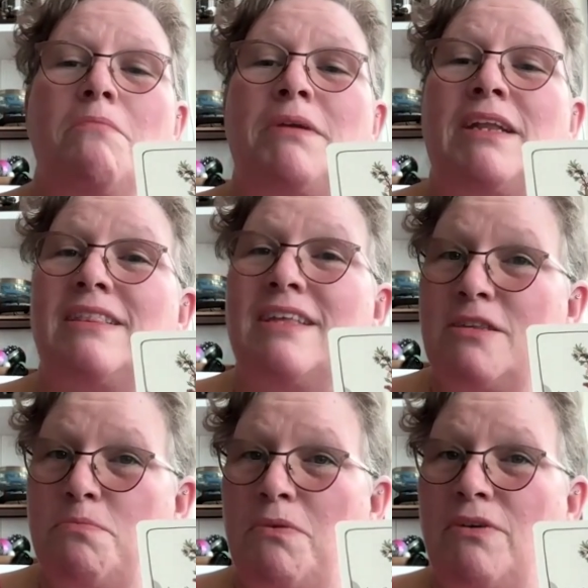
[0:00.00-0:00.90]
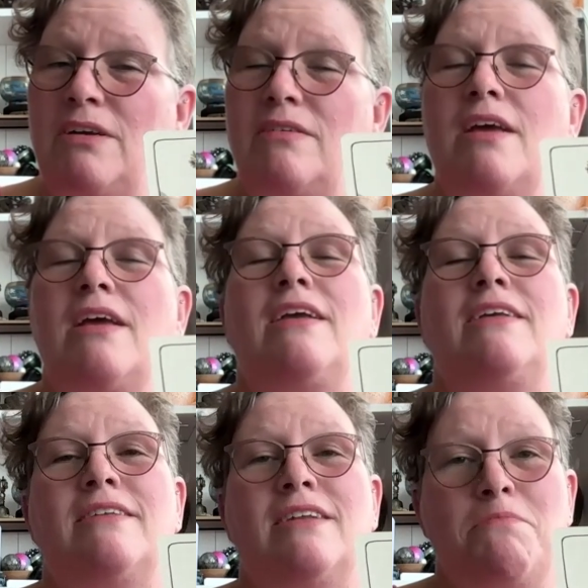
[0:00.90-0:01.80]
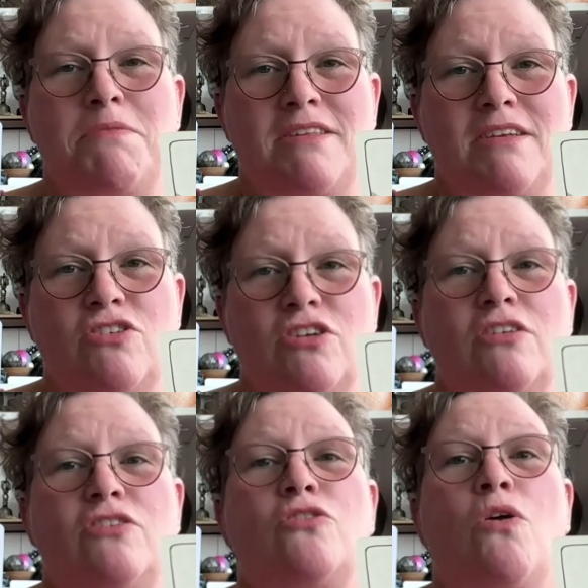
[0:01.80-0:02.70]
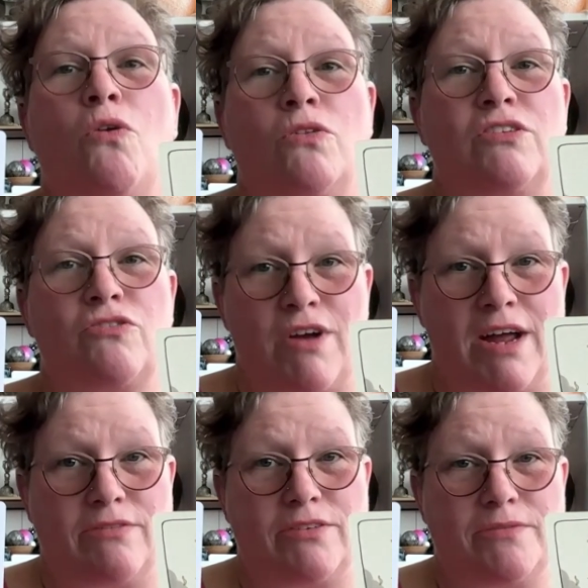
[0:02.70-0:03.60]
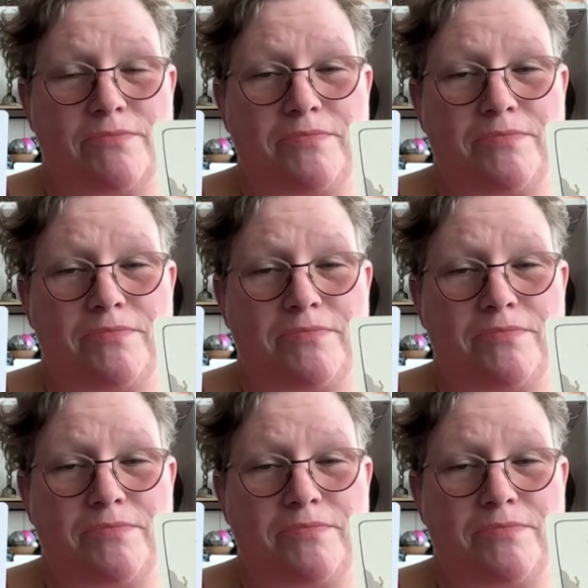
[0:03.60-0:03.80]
But at this point, he's in a position to hold his ground.